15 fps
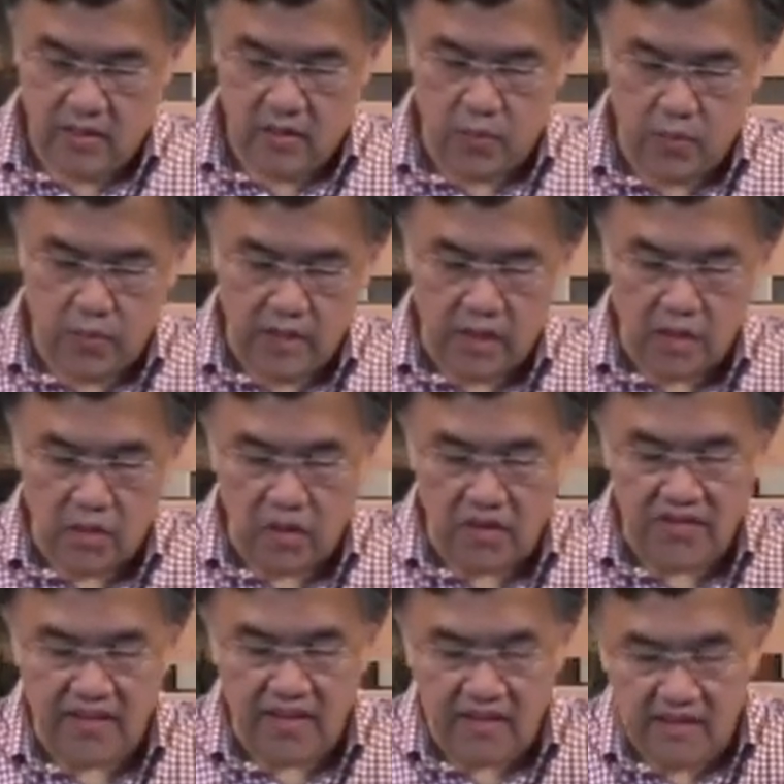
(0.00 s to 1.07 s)
We are not
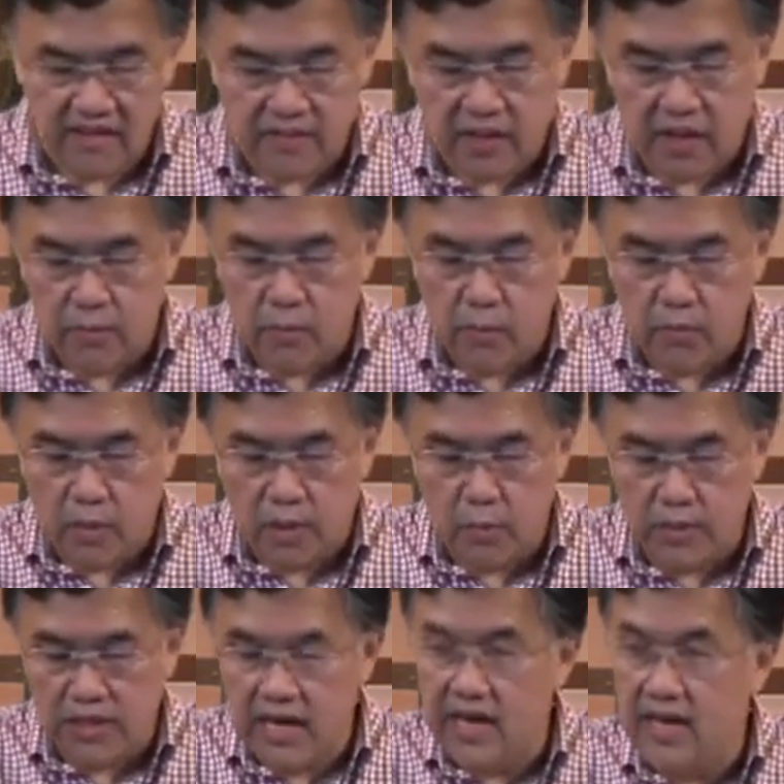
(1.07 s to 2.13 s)
satisfied with what
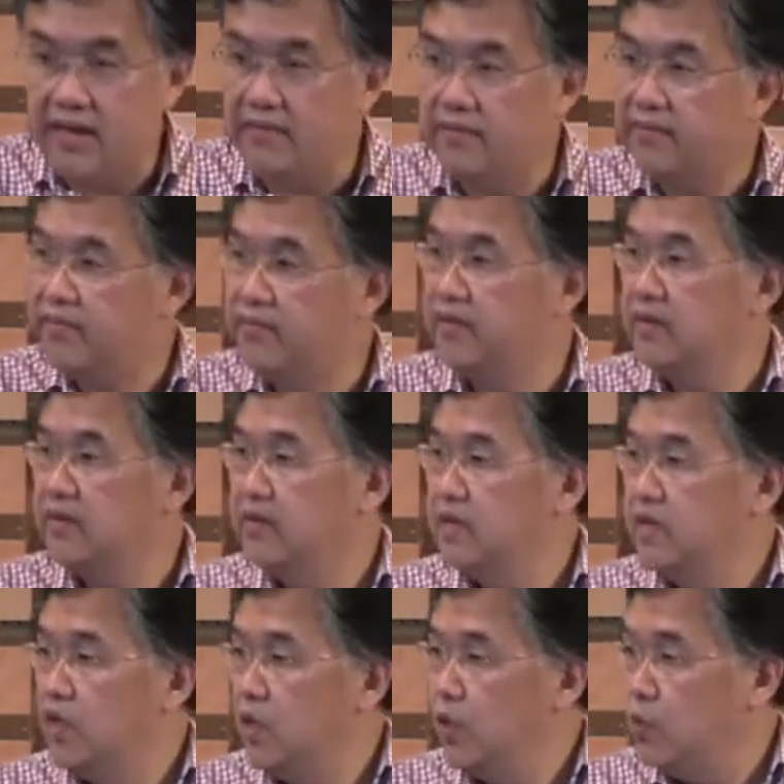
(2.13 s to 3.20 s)
we have.
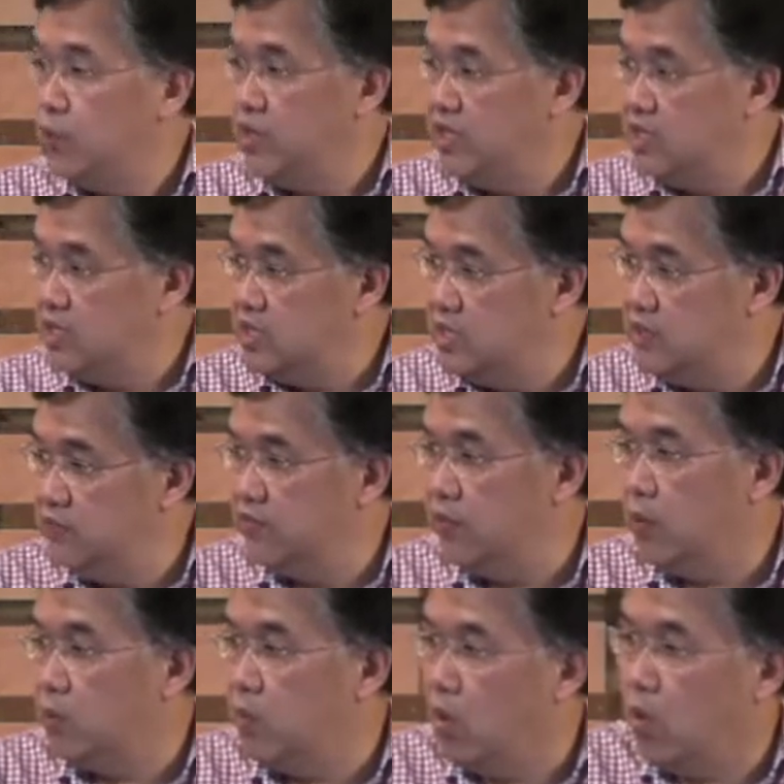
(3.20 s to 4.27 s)
We yearn
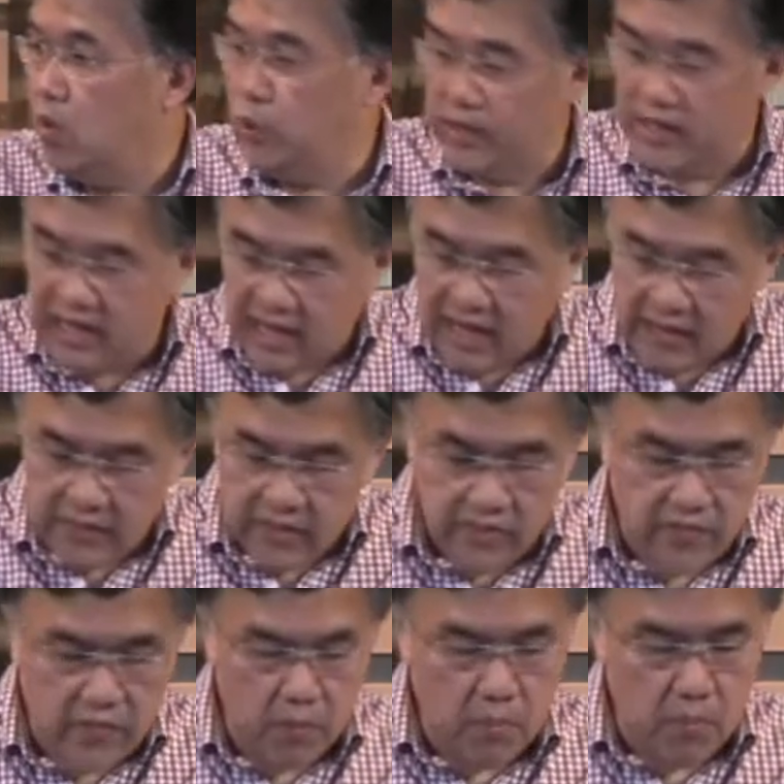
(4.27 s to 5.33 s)
for more. We covet
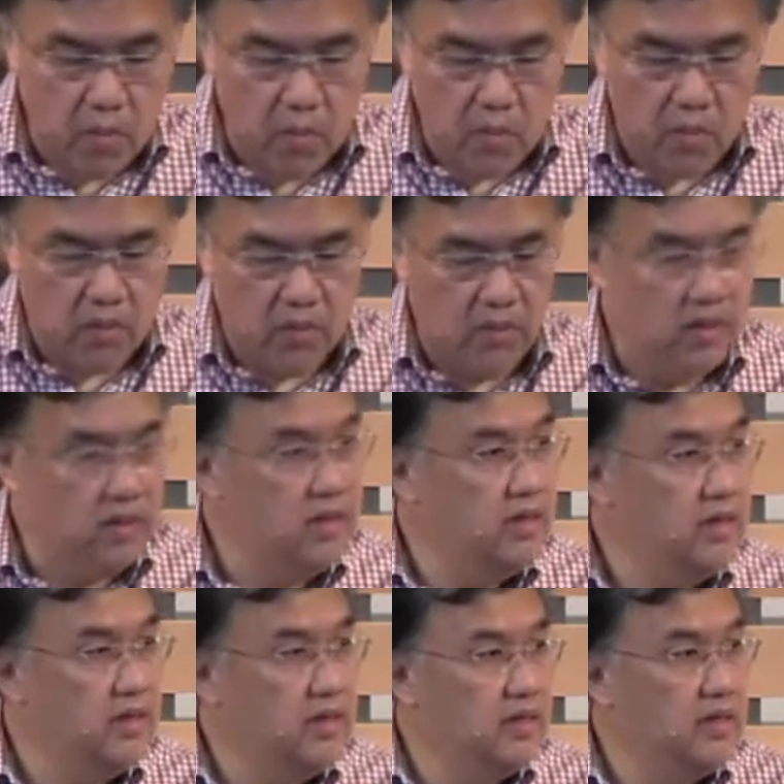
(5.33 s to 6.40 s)
for more.
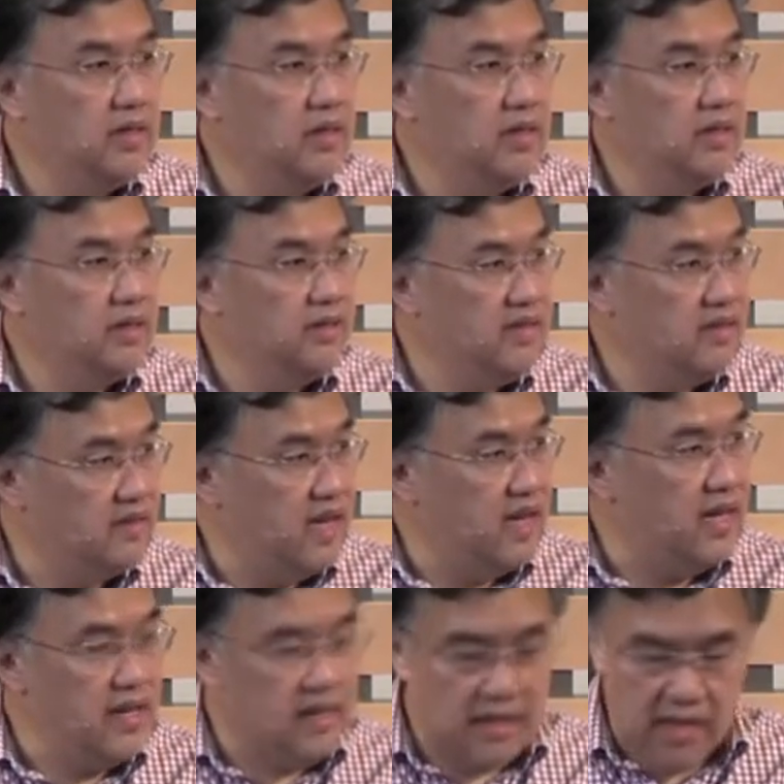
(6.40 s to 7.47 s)

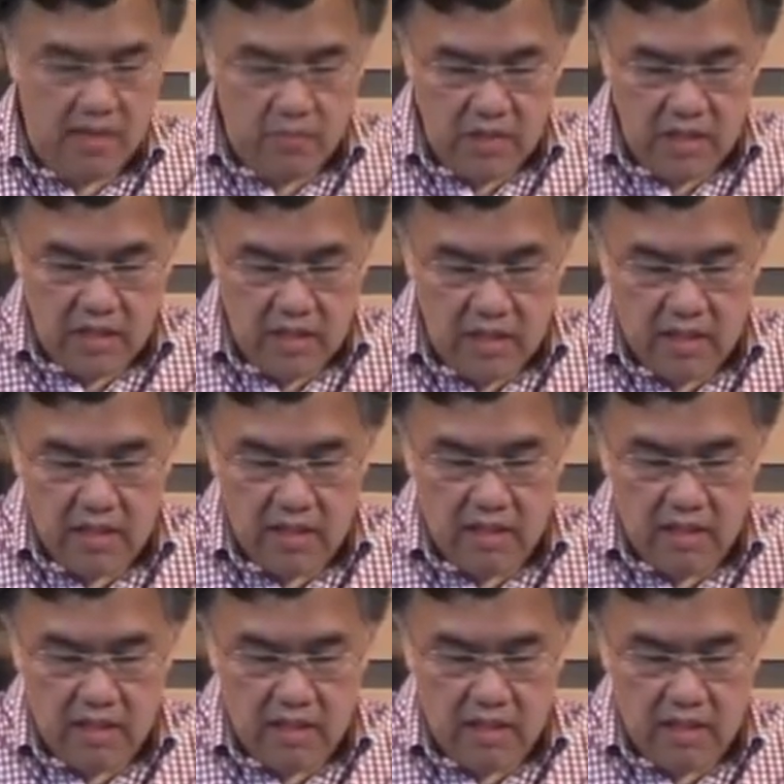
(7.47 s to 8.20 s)
Desire can be